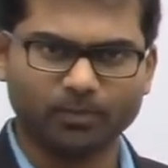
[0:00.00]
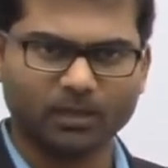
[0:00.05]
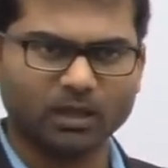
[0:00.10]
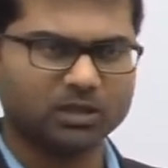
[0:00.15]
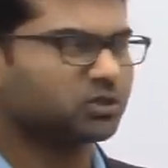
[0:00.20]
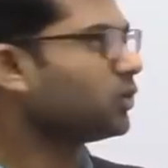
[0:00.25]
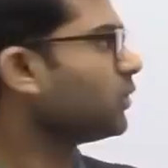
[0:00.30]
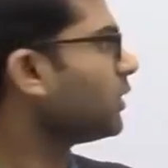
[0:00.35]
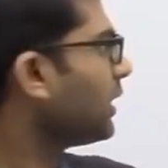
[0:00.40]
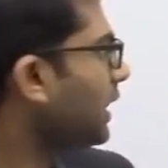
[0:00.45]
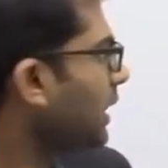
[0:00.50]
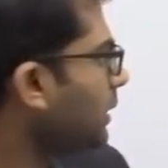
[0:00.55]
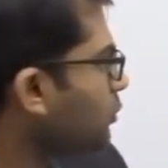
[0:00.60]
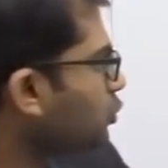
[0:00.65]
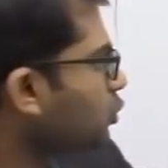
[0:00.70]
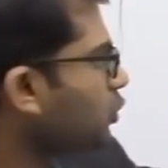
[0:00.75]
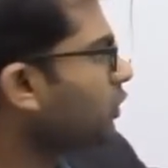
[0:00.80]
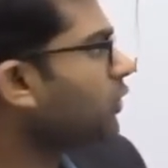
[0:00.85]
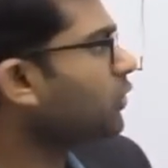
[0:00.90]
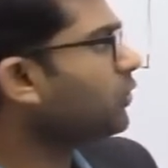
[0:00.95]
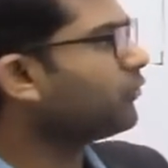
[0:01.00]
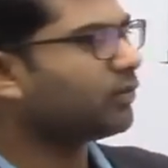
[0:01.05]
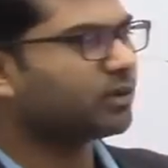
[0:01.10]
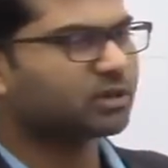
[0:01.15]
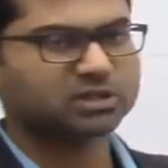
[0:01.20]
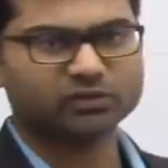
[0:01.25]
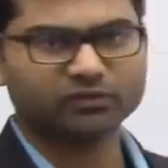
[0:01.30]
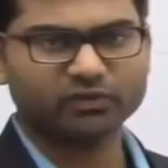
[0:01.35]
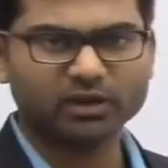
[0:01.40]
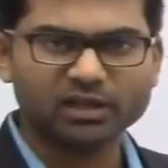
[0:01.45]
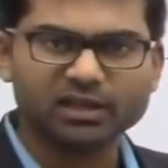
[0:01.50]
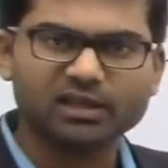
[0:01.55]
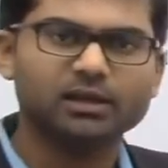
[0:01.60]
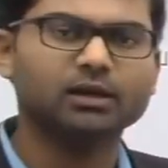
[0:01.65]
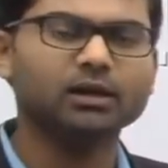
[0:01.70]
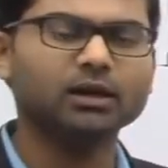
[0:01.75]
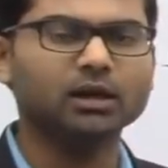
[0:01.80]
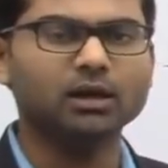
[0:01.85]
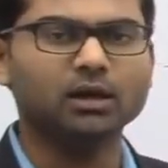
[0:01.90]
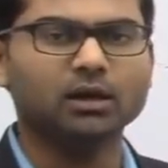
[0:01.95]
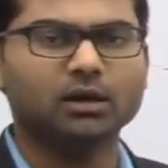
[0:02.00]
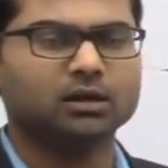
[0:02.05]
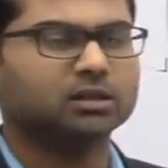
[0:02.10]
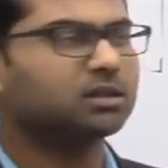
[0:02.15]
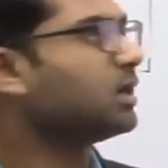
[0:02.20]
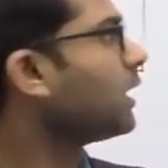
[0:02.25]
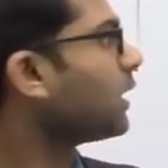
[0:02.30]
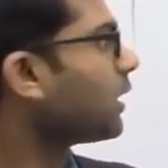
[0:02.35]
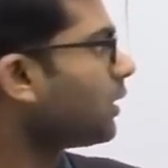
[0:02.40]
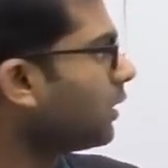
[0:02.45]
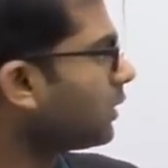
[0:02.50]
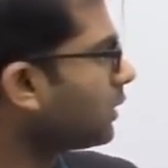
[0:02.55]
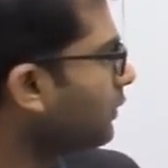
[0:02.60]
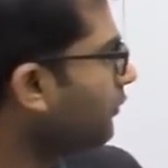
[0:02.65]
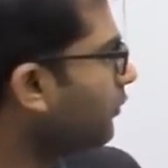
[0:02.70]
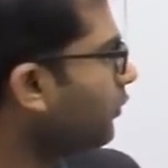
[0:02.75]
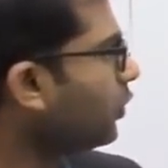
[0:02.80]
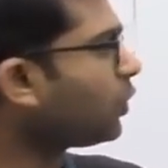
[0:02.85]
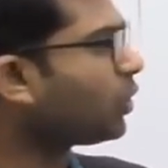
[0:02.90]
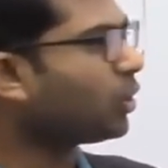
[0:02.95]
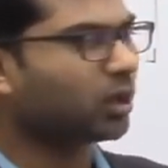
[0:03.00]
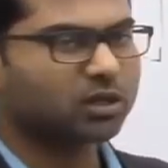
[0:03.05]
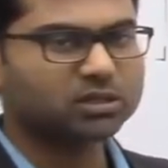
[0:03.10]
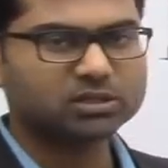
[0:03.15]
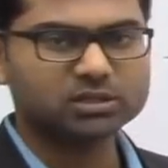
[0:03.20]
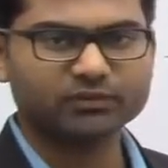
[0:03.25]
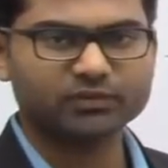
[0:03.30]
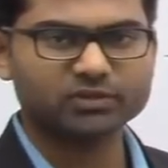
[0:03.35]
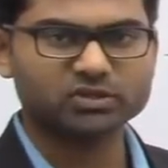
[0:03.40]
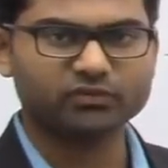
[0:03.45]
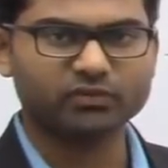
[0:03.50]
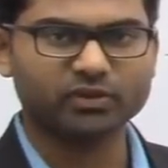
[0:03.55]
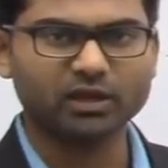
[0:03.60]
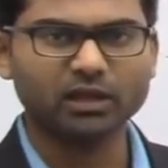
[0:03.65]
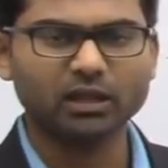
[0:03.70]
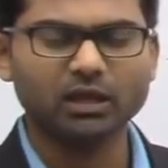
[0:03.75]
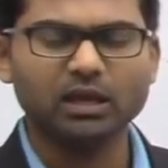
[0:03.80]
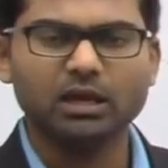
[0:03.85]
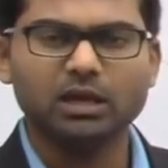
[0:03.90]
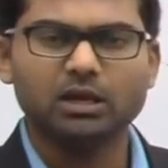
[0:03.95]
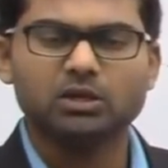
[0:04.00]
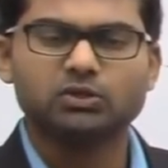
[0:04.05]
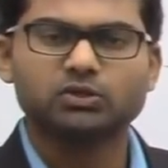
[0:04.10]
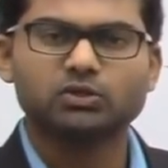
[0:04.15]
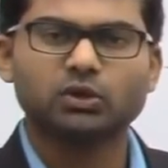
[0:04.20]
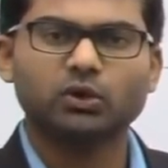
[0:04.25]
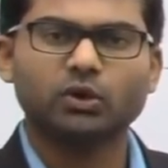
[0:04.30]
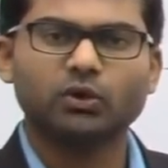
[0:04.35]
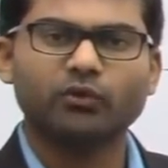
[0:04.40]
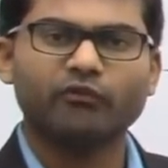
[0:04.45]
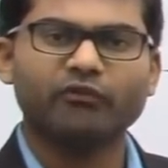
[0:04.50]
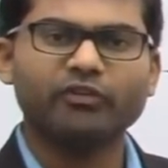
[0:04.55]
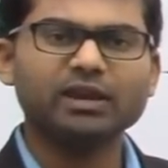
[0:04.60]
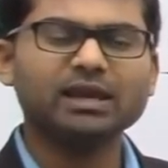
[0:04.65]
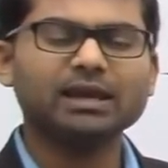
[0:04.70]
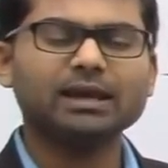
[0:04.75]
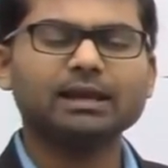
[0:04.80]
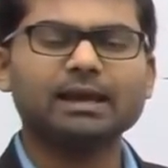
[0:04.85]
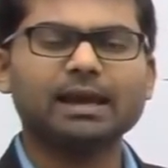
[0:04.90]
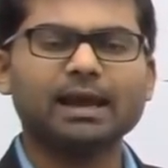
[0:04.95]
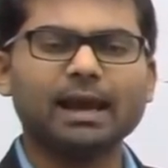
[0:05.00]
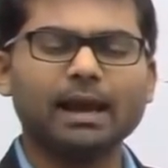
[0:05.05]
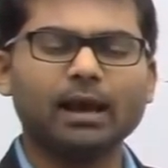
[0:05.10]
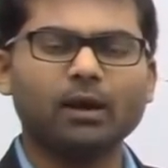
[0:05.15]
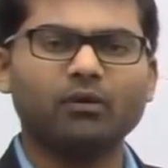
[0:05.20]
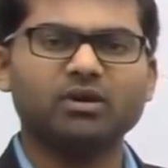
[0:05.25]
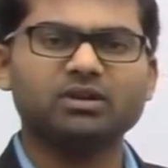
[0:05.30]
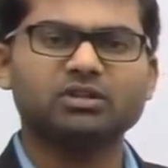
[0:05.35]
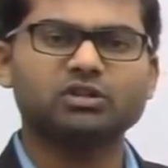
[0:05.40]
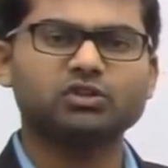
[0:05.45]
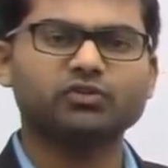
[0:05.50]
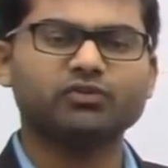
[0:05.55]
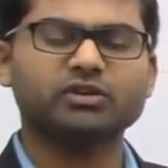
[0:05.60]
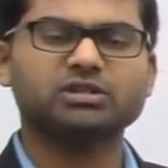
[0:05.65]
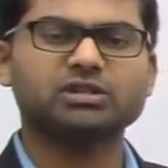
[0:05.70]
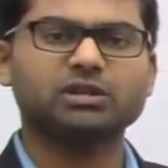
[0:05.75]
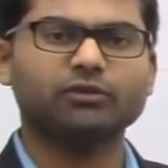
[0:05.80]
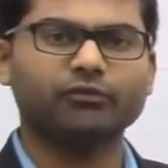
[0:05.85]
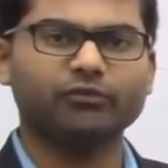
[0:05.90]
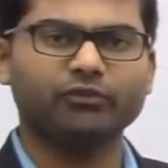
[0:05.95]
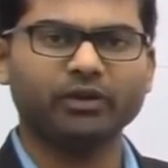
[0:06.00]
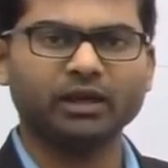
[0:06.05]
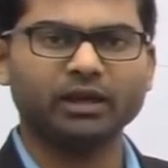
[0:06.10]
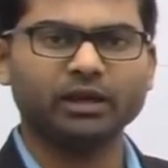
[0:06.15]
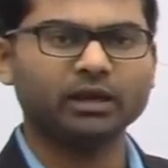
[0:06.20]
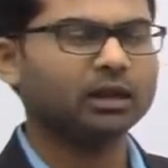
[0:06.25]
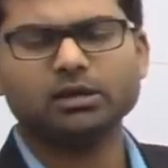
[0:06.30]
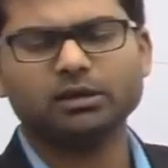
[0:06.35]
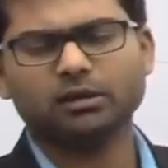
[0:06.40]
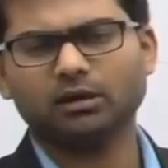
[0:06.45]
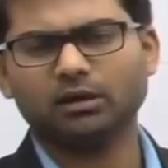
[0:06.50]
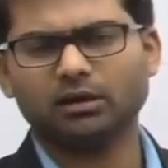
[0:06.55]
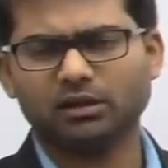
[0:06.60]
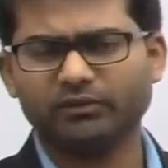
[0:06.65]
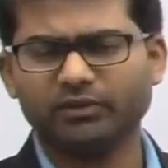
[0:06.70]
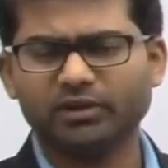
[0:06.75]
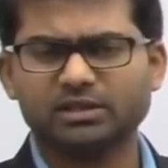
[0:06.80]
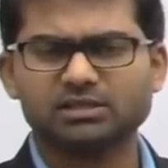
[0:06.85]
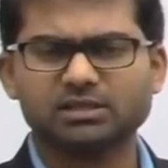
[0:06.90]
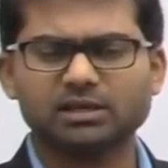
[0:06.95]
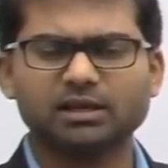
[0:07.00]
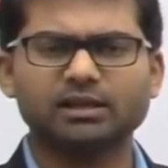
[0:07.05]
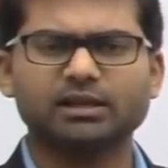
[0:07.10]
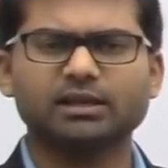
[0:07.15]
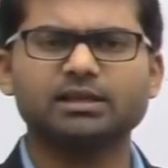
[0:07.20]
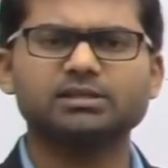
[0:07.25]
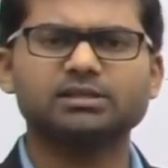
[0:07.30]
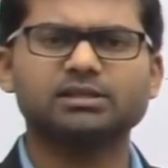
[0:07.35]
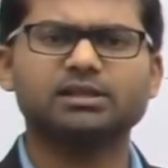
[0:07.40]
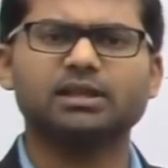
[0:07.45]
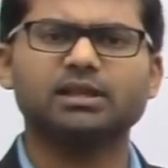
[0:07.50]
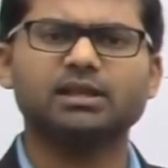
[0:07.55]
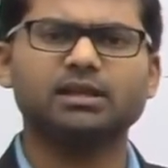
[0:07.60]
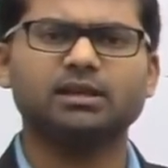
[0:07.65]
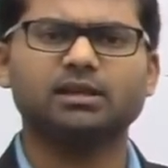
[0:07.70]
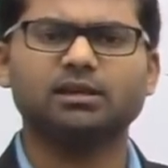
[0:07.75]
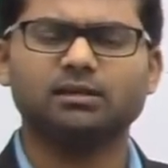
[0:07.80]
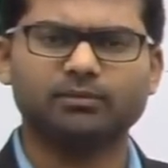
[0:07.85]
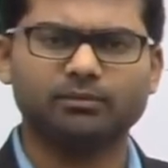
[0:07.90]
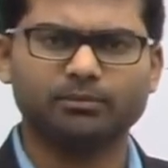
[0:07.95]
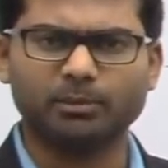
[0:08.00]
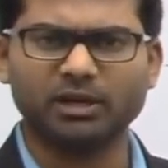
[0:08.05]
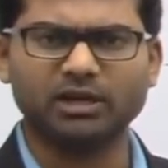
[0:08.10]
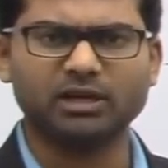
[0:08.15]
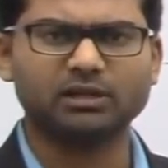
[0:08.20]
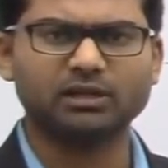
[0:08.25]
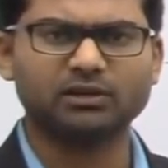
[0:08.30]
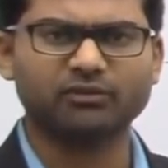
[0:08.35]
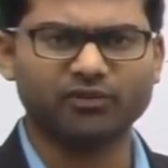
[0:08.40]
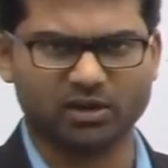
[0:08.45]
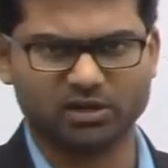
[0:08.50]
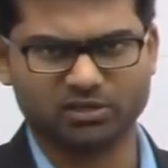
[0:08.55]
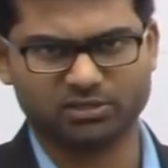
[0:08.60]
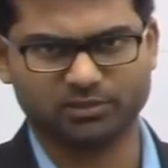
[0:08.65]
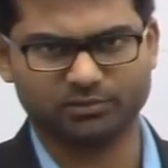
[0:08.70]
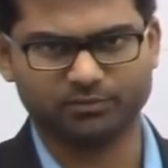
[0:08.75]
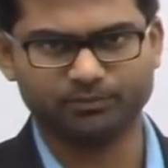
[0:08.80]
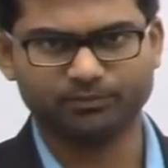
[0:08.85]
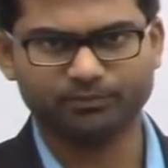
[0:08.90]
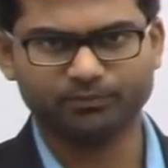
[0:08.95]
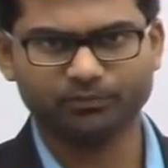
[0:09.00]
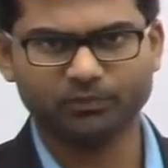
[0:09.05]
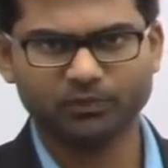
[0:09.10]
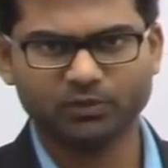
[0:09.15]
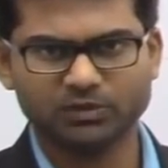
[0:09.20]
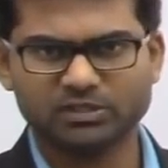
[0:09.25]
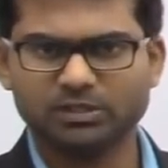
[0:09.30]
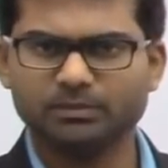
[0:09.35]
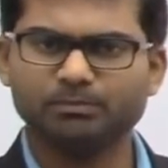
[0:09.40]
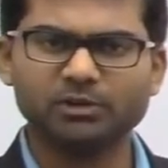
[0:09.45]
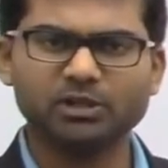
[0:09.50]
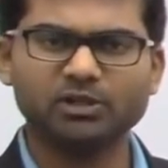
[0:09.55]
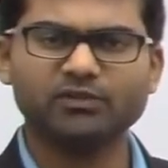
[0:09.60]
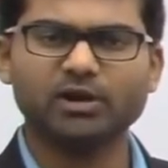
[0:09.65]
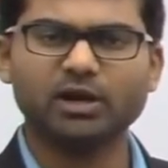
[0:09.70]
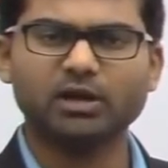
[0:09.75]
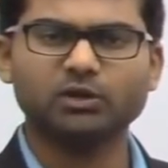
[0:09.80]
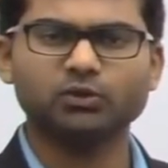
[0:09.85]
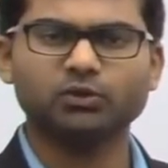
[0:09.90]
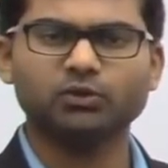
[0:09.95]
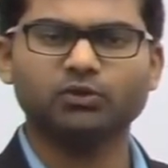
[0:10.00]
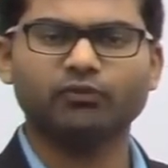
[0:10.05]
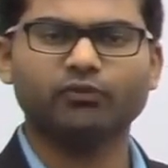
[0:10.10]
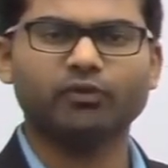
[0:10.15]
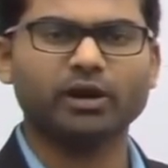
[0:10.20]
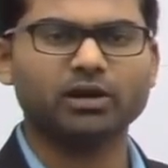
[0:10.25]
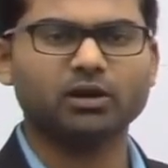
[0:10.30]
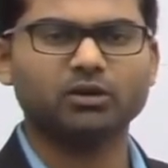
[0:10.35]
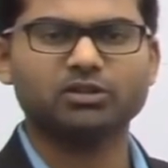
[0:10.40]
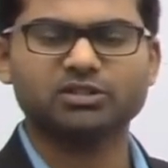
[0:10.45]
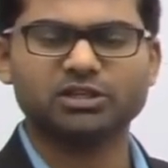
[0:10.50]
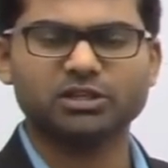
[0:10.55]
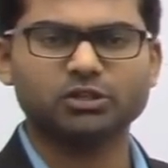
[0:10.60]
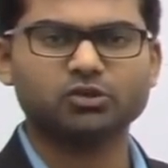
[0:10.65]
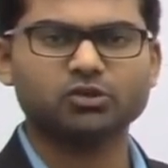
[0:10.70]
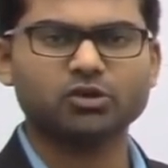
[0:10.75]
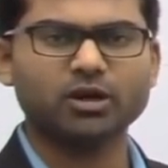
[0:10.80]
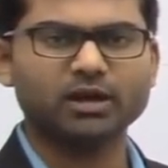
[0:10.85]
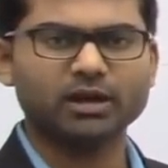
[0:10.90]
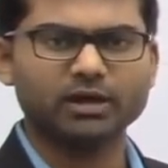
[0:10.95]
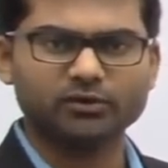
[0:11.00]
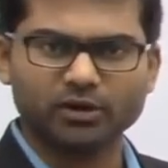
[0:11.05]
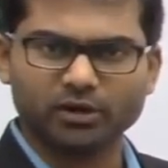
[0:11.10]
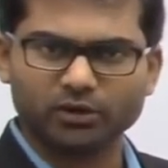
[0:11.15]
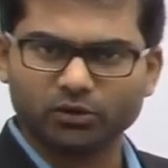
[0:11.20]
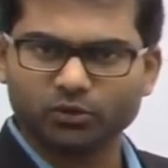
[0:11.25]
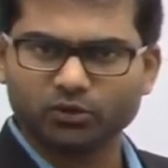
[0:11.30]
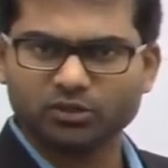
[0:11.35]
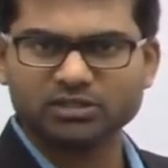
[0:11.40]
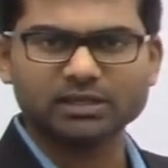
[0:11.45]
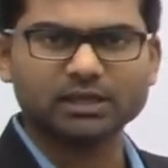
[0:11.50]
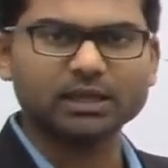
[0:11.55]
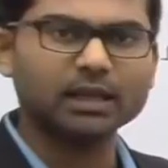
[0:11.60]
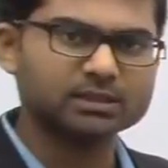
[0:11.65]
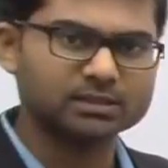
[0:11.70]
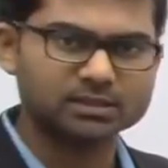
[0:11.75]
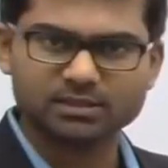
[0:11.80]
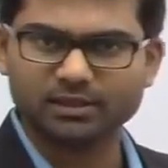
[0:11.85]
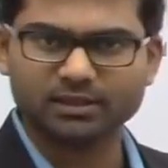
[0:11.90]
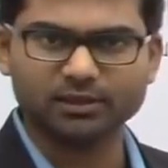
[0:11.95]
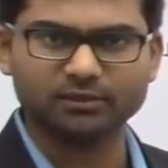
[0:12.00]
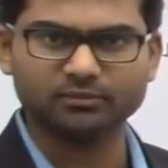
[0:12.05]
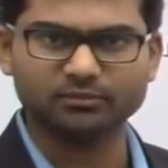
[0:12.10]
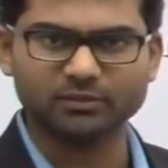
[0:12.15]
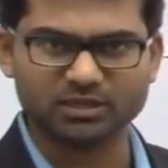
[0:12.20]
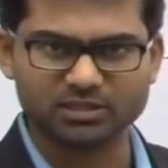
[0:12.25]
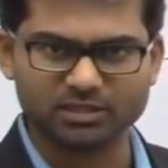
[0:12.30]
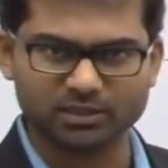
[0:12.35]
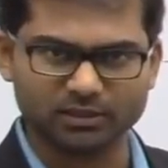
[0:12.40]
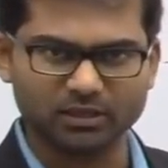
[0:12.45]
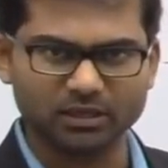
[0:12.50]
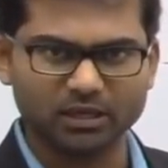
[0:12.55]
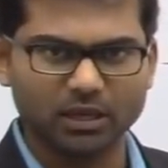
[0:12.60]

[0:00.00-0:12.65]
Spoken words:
So here, I'm showing you for a square here. They are on the four corners of a square. So we can have a situation where rivets are arranged in any particular fashion. Simply we have to find the centroid and we have to do this analysis here. That's it.